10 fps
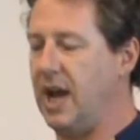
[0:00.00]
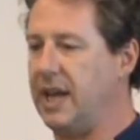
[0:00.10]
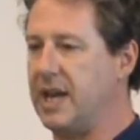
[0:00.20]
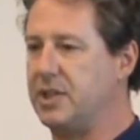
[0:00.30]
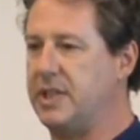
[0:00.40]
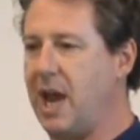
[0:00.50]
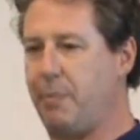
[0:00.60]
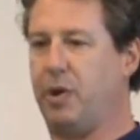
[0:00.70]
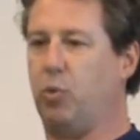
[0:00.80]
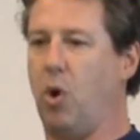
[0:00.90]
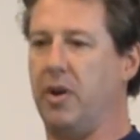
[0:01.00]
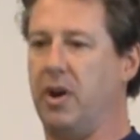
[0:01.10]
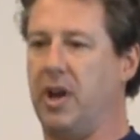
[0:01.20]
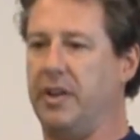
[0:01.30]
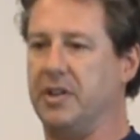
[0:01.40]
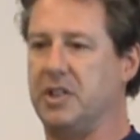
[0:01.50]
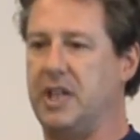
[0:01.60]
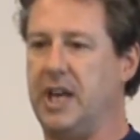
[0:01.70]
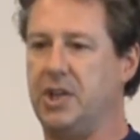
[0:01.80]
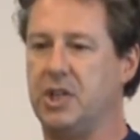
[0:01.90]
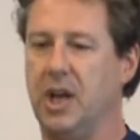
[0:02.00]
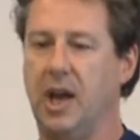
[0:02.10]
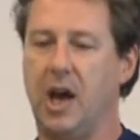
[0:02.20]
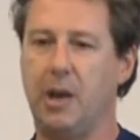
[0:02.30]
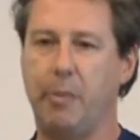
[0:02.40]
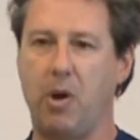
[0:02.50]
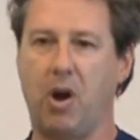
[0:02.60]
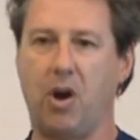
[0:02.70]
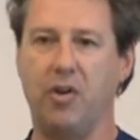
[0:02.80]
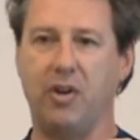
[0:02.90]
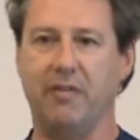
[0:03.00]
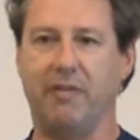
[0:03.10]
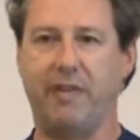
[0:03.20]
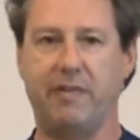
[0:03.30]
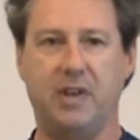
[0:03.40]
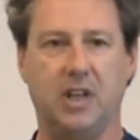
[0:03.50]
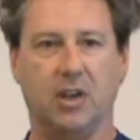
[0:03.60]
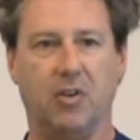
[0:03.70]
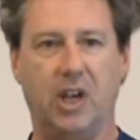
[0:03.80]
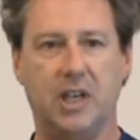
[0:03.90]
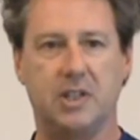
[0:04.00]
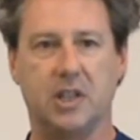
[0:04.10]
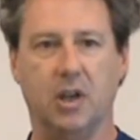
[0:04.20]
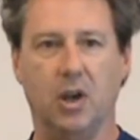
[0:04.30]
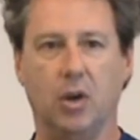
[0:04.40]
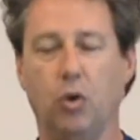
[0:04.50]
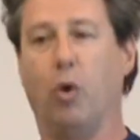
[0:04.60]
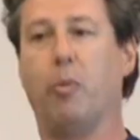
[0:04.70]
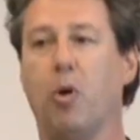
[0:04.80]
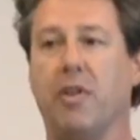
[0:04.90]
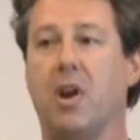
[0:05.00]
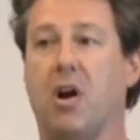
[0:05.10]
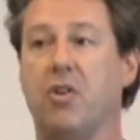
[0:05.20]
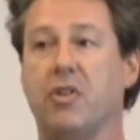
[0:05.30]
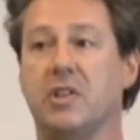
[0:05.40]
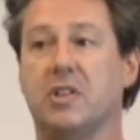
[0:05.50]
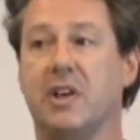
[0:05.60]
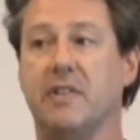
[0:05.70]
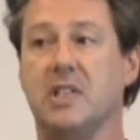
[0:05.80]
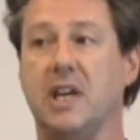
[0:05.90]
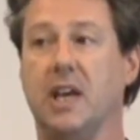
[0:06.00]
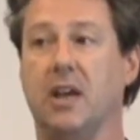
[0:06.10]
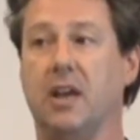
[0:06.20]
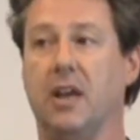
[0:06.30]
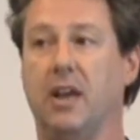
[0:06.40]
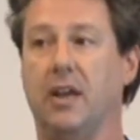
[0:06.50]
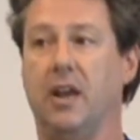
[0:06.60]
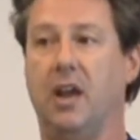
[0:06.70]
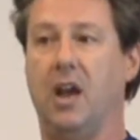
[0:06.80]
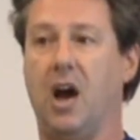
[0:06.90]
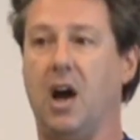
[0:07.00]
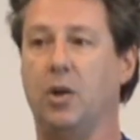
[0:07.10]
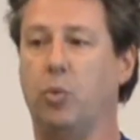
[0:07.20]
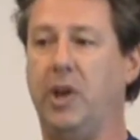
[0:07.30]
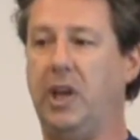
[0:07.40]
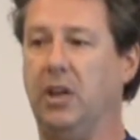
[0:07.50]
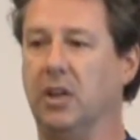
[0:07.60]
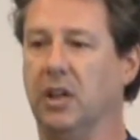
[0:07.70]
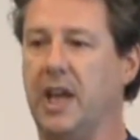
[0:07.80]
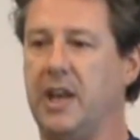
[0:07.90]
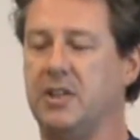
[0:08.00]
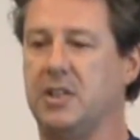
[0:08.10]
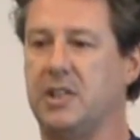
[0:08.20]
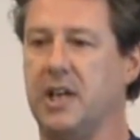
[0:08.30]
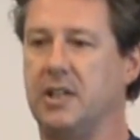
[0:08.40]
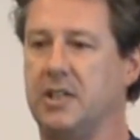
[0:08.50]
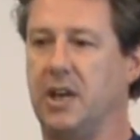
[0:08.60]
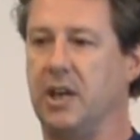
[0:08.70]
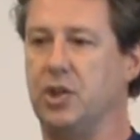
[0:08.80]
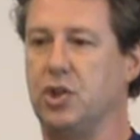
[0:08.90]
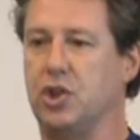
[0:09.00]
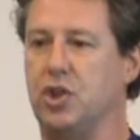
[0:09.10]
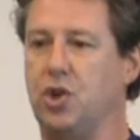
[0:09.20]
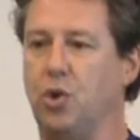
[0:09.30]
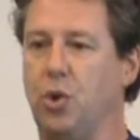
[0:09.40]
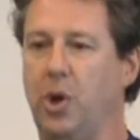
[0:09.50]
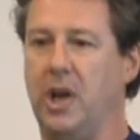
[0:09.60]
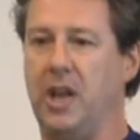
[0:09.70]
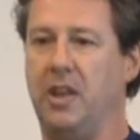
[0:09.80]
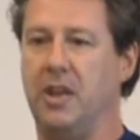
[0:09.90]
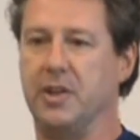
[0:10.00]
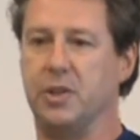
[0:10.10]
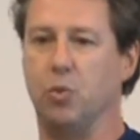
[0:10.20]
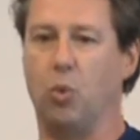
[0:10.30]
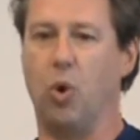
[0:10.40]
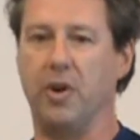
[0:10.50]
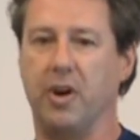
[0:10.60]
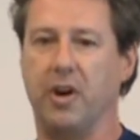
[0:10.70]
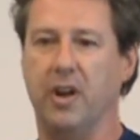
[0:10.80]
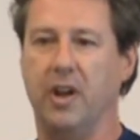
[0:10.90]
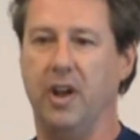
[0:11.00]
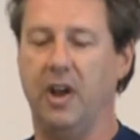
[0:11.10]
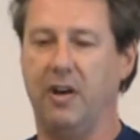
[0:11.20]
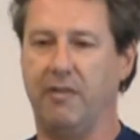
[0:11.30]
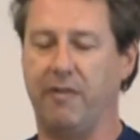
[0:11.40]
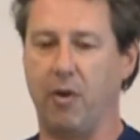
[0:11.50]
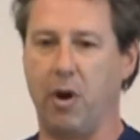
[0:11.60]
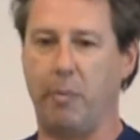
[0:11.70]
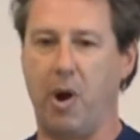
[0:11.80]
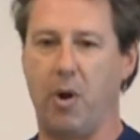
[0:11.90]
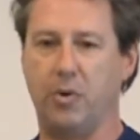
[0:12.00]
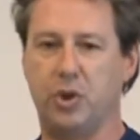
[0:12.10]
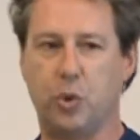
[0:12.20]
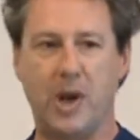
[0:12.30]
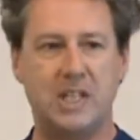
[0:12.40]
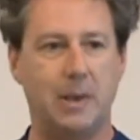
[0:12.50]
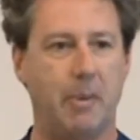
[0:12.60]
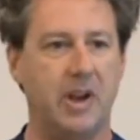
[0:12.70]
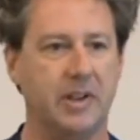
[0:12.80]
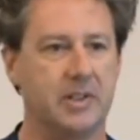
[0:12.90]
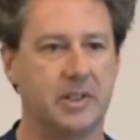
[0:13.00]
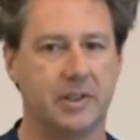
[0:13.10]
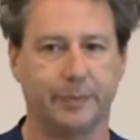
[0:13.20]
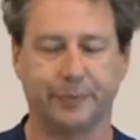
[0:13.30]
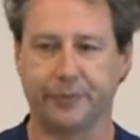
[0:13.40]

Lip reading: I guess tepid water at this stage, at about 150 degrees, no more than 170. And we let it sit and stew in this water for about 20 minutes.